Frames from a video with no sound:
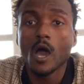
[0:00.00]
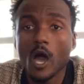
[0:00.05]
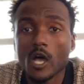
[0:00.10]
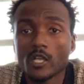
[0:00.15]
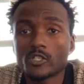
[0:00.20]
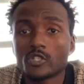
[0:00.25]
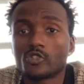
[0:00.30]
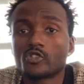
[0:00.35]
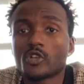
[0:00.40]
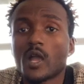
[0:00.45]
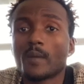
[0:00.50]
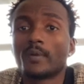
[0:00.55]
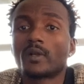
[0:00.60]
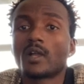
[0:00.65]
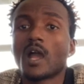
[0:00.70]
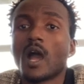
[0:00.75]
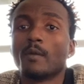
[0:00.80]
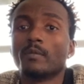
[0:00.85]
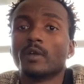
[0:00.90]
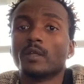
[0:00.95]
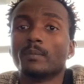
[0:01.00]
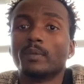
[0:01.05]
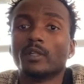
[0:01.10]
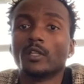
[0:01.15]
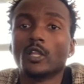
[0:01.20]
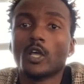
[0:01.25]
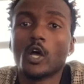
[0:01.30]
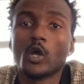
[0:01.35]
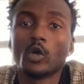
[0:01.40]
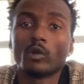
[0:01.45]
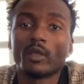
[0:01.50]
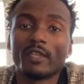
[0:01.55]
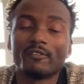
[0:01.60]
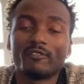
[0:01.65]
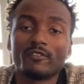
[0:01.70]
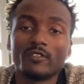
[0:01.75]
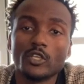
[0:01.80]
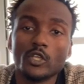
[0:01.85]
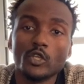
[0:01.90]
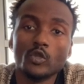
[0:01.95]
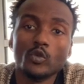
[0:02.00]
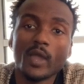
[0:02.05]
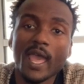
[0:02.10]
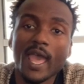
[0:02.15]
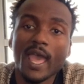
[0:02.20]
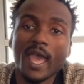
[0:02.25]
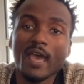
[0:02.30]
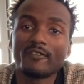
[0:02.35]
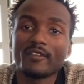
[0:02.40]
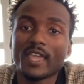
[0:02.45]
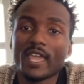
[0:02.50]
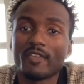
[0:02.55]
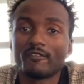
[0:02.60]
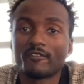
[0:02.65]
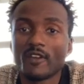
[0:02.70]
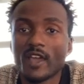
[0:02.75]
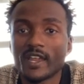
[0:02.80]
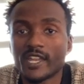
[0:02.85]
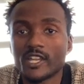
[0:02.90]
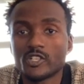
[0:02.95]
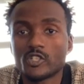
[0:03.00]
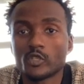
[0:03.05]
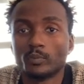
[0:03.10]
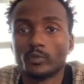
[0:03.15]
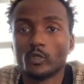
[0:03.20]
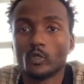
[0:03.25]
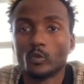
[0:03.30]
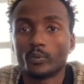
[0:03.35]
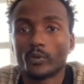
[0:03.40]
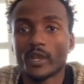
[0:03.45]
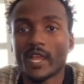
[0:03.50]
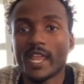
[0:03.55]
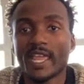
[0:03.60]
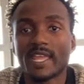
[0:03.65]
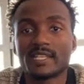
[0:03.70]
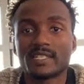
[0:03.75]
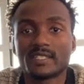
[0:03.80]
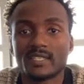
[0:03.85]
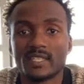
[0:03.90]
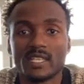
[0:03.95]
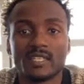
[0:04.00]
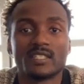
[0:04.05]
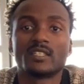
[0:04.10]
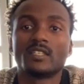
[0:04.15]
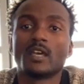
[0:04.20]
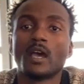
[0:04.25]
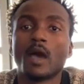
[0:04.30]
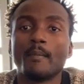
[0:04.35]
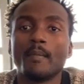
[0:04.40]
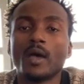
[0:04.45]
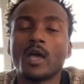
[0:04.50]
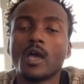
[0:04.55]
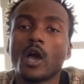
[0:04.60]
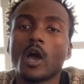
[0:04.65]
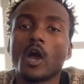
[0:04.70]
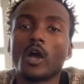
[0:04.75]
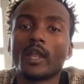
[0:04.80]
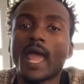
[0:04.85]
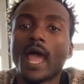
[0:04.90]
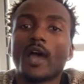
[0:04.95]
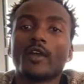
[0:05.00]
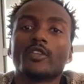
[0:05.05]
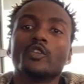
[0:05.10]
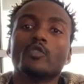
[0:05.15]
Also, drop a comment below if you have a financial blueprint and system on how you